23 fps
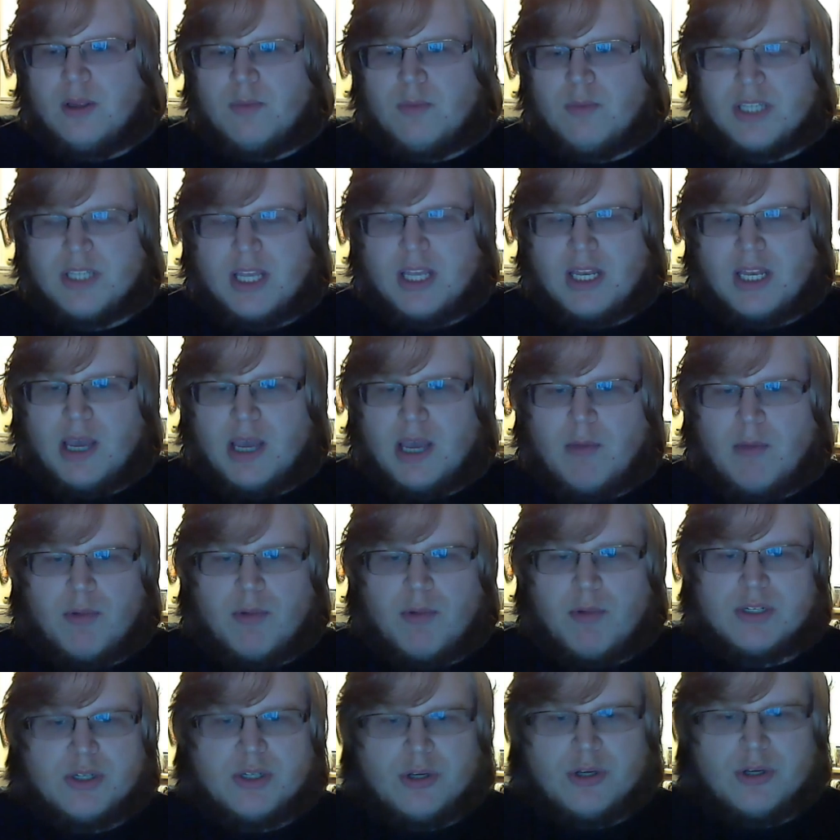because I
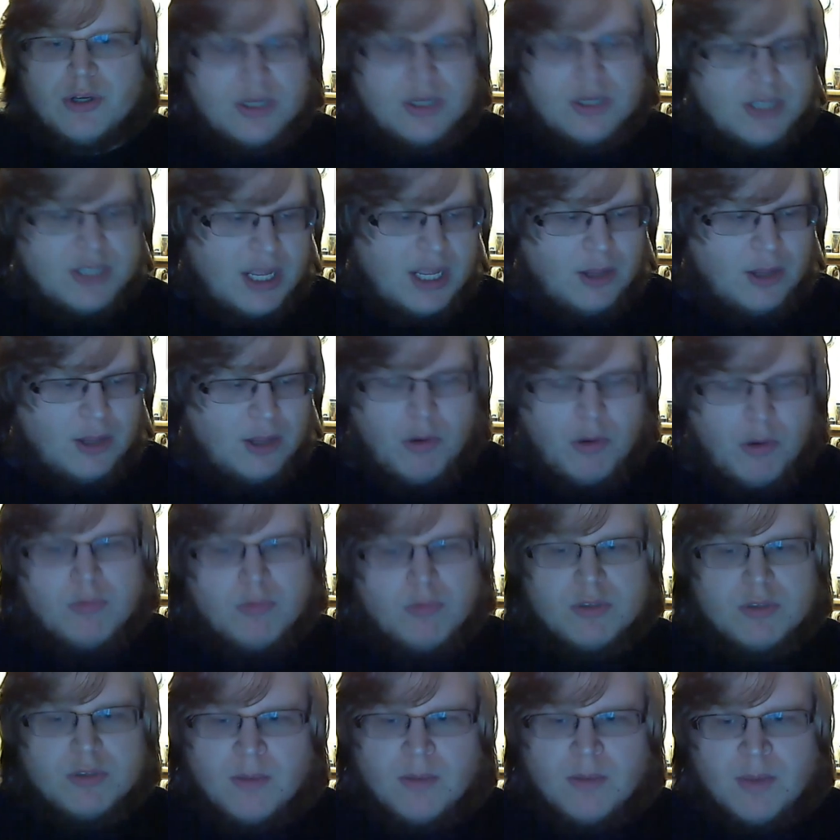wasn't sure exactly what
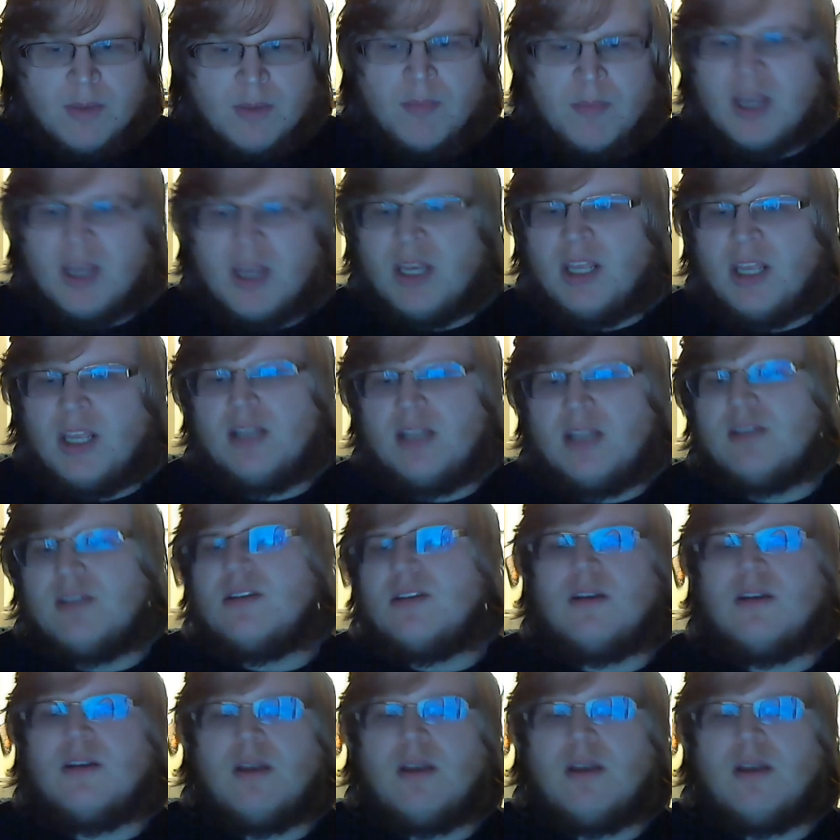was going to meet my needs, and